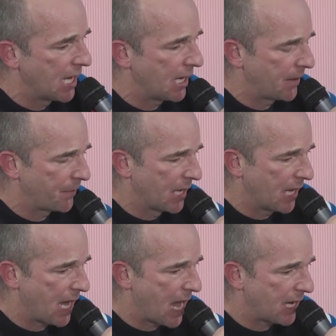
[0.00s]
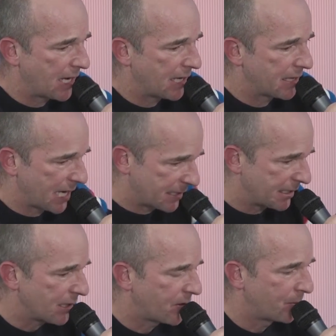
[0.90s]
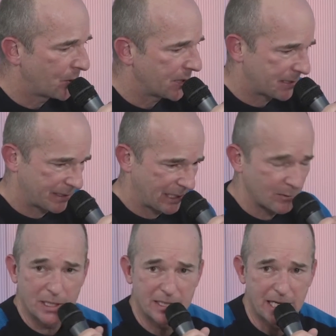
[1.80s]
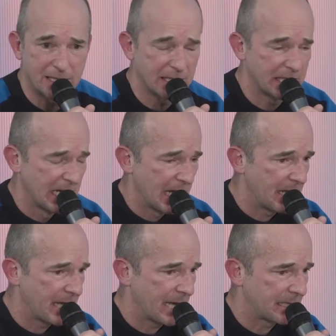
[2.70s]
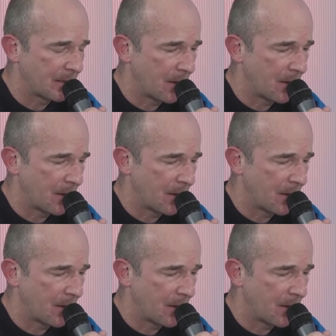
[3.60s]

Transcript: The idea of the book is just one sentence, that